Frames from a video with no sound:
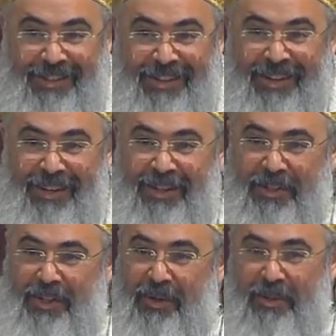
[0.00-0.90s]
she
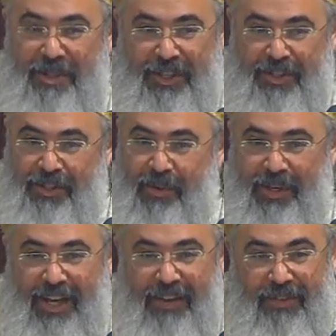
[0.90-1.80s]
knows that she's going to
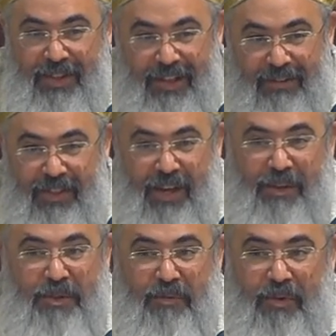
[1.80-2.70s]
have to leave the house
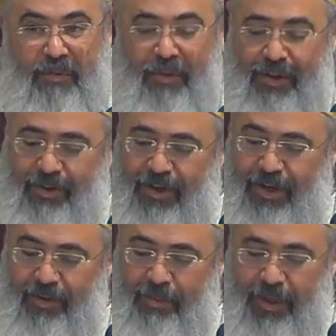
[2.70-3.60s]
of her father and her
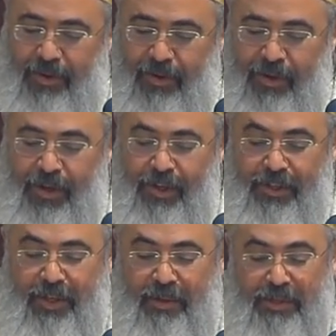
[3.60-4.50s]
mother she
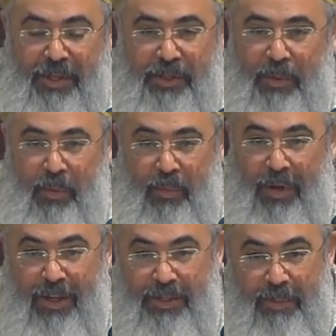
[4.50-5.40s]
knows that she will not
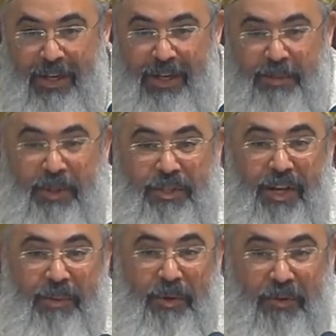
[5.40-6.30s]
spend as much time
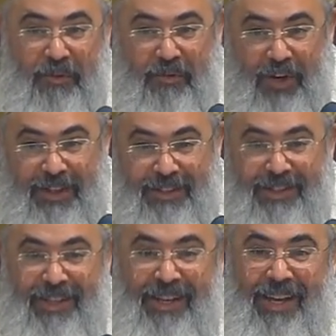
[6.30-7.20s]
with her friends
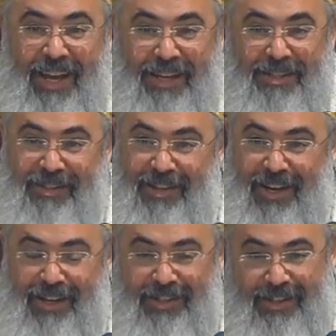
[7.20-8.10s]
as
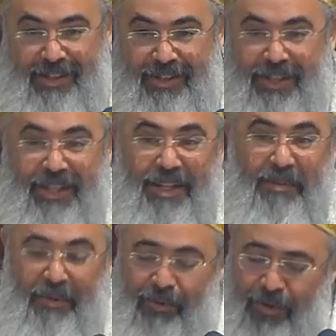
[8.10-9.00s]
as she did
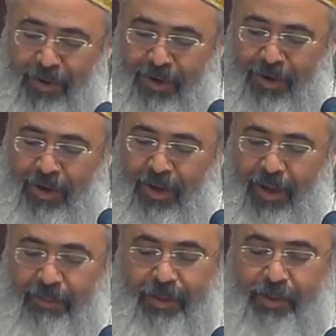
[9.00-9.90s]
before um,
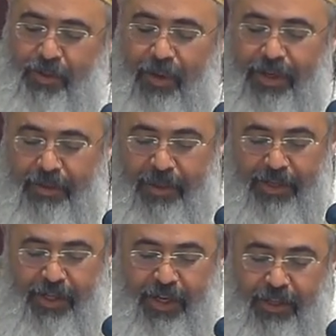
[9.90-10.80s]
there's going to be a
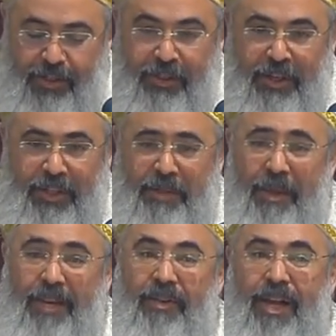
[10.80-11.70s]
change she may
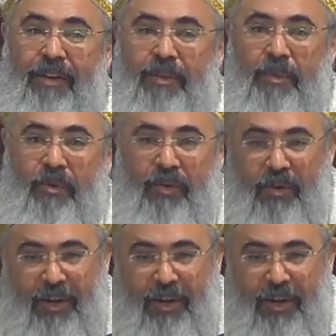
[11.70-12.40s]
even have to move across the